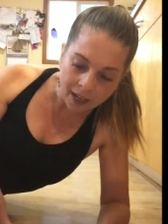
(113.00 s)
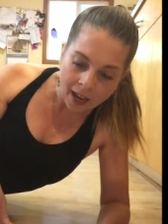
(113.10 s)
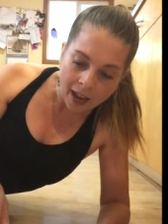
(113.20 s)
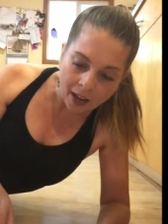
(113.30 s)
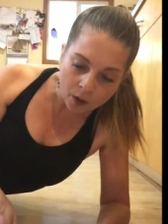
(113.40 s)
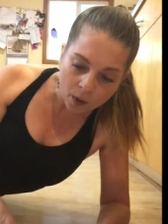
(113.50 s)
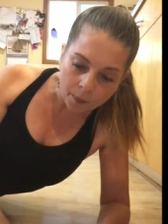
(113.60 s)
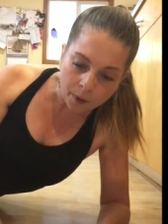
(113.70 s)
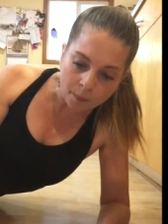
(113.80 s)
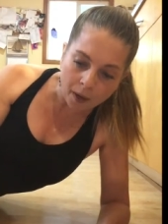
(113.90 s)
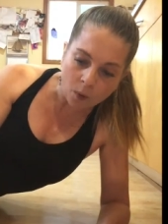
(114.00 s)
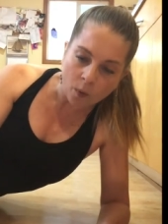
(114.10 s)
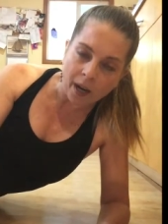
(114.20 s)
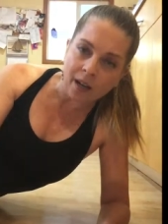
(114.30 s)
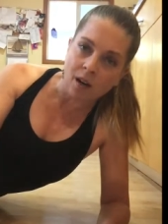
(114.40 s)
How do I put my
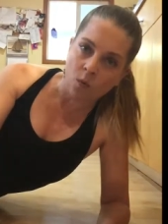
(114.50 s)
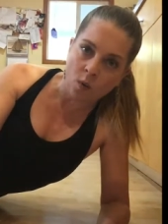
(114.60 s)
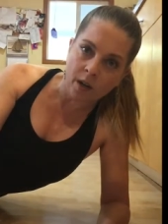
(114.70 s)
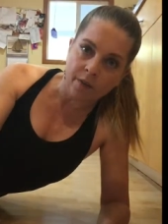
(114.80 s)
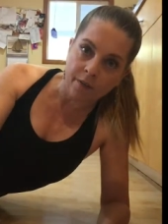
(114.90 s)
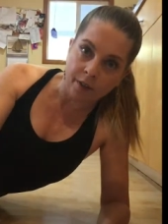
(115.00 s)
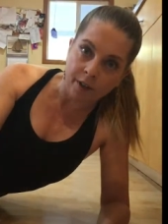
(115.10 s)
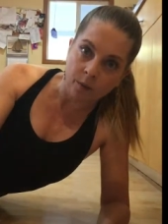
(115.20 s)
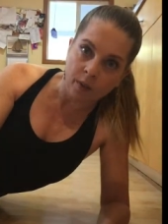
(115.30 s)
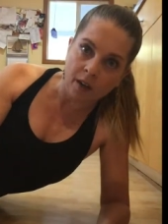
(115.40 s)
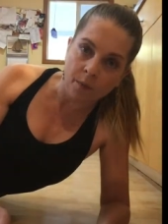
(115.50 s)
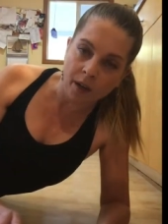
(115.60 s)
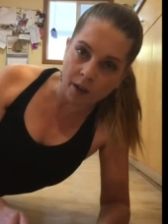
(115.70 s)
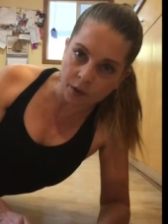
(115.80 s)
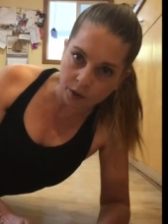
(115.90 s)
weight on 1 foot when I've been
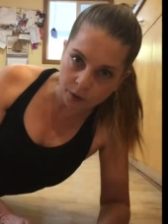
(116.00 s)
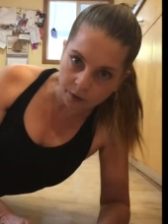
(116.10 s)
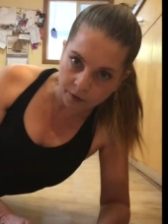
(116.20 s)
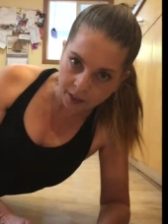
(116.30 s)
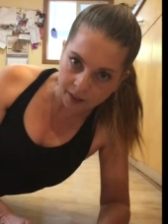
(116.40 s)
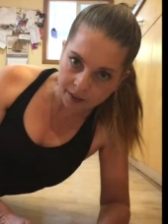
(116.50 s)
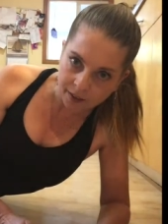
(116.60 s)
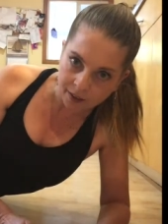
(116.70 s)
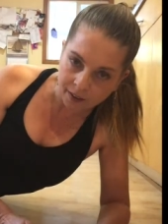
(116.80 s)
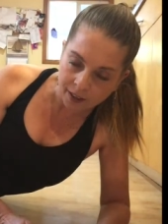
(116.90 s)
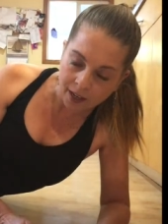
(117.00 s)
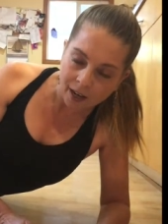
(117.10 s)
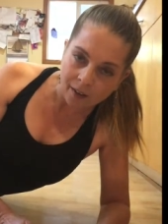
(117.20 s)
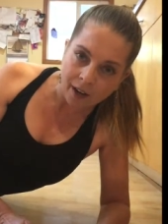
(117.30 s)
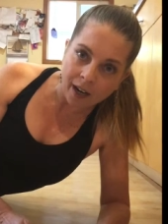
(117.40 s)
on 2 feet?
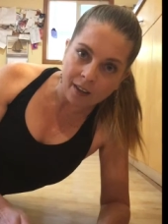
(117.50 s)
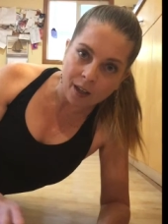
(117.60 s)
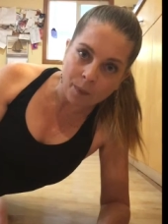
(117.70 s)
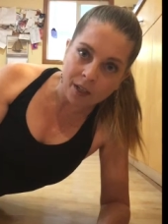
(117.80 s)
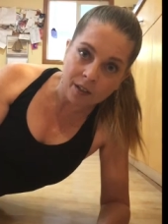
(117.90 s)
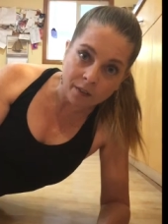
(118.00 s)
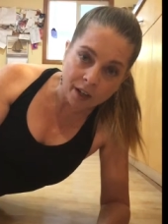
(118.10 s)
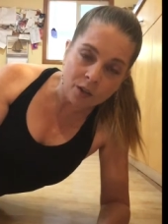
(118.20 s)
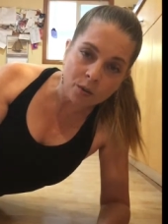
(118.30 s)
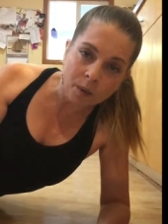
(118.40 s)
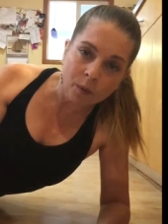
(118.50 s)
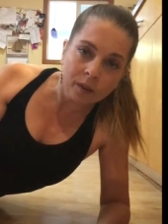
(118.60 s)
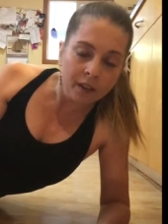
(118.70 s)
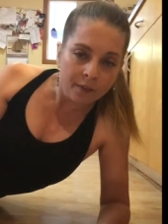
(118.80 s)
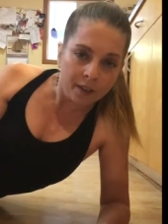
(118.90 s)
Right? And then because eventually we're
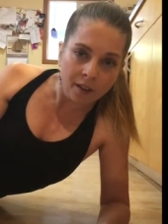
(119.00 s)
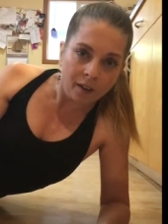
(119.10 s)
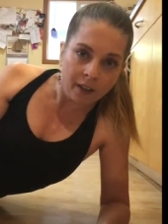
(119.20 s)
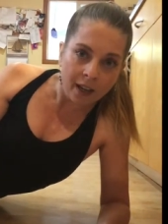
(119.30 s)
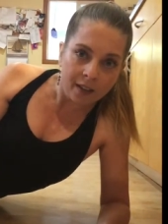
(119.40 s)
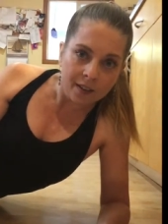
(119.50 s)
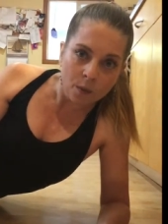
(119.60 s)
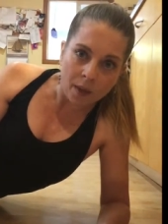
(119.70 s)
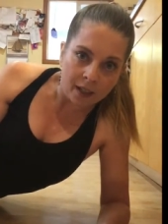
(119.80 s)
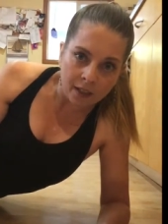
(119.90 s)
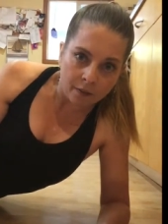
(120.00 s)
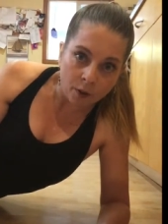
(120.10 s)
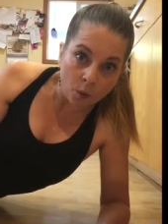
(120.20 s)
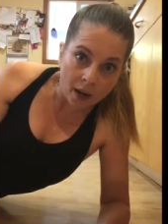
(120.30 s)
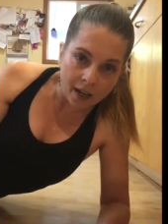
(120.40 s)
lifting our legs in many
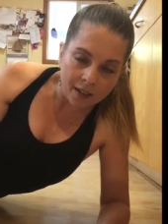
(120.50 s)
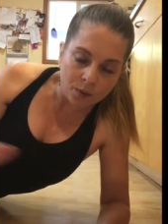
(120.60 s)
different ways.